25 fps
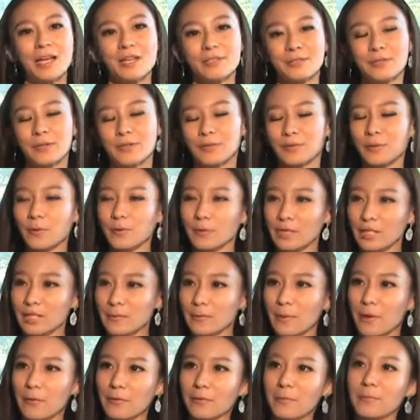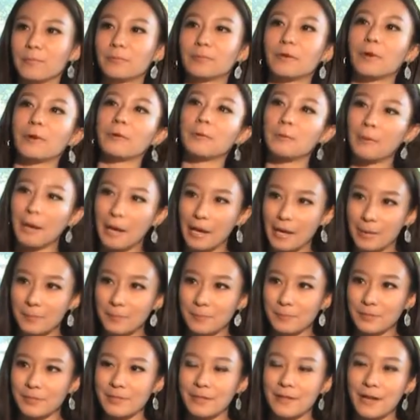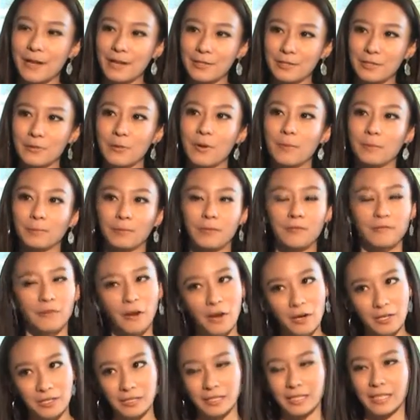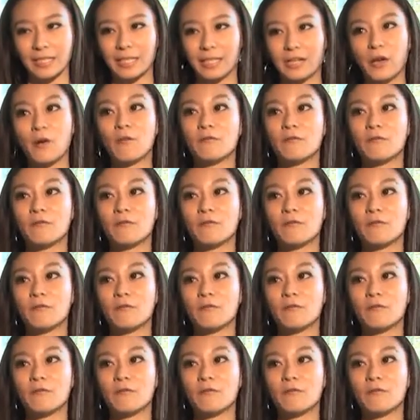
So talking about the programs that you are providing and